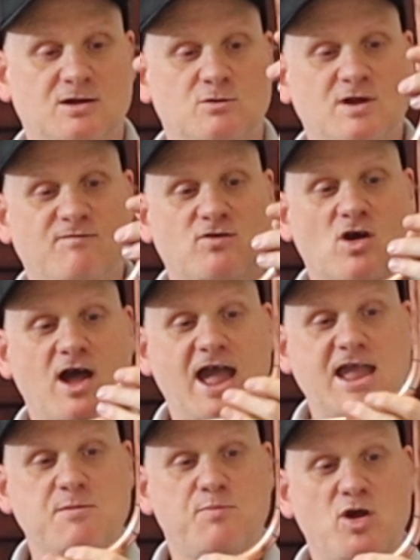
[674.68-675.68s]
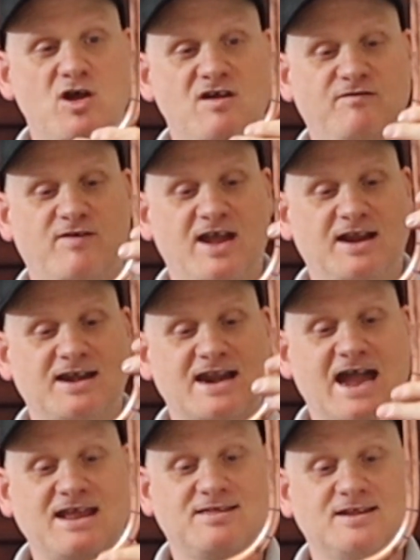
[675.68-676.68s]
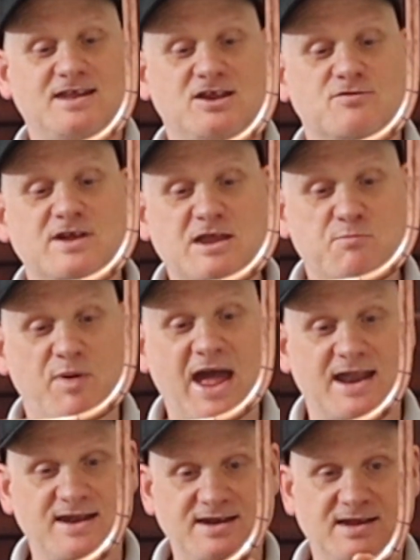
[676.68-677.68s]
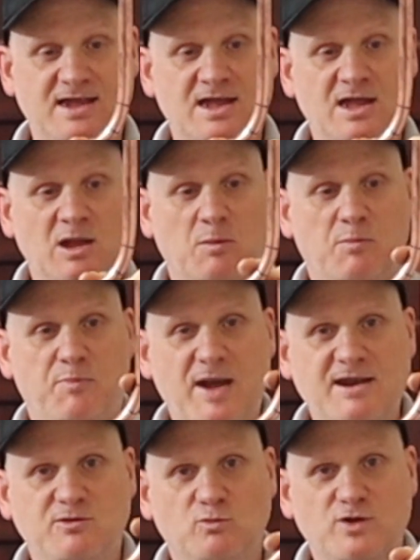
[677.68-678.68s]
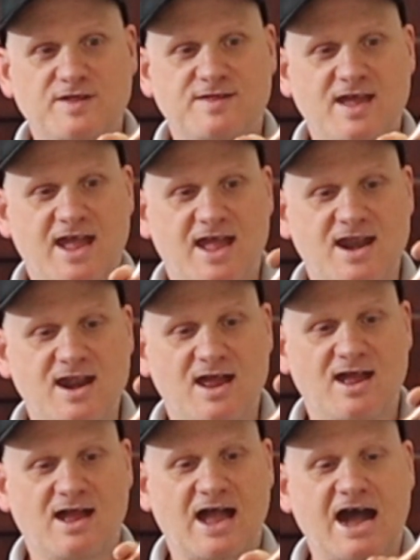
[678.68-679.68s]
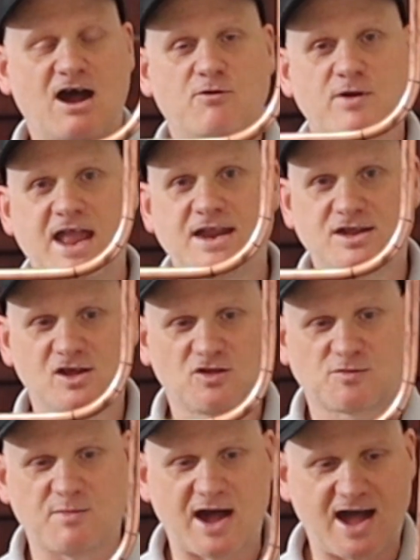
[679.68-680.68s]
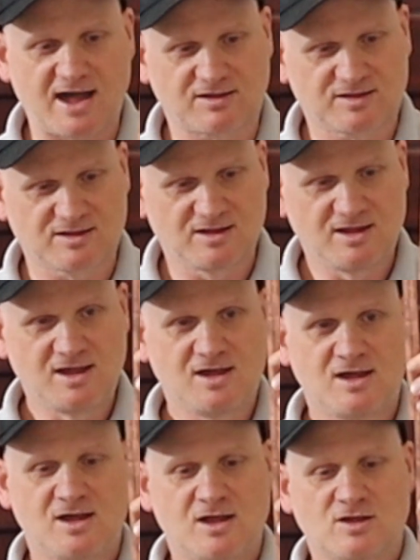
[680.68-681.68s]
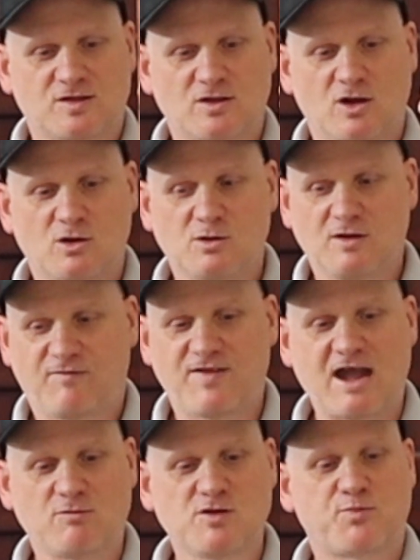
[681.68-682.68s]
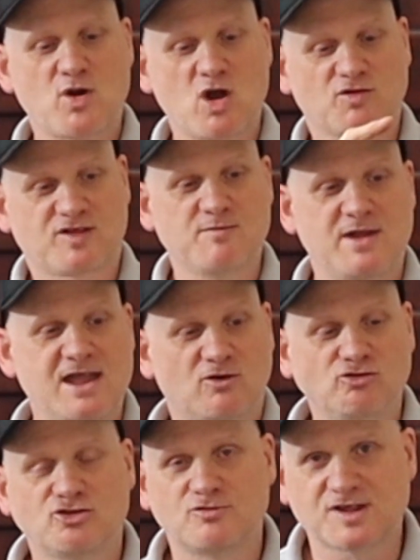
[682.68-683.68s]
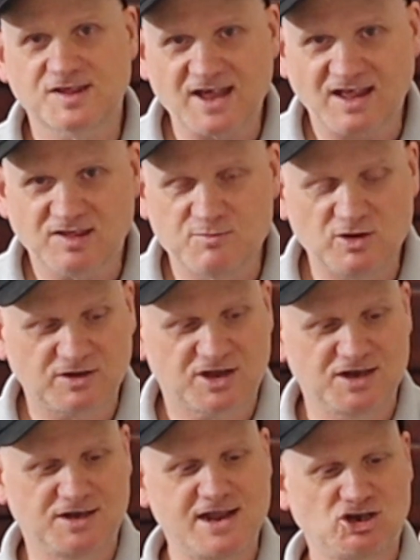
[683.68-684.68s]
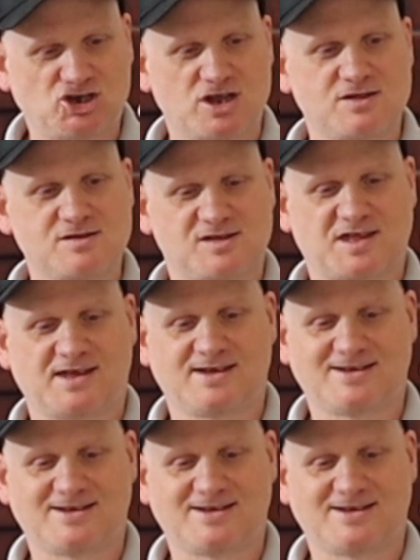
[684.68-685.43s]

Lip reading: we've got a perfect 90 degree bend, bent within our radius marks. So if that was brought to me under assessment conditions,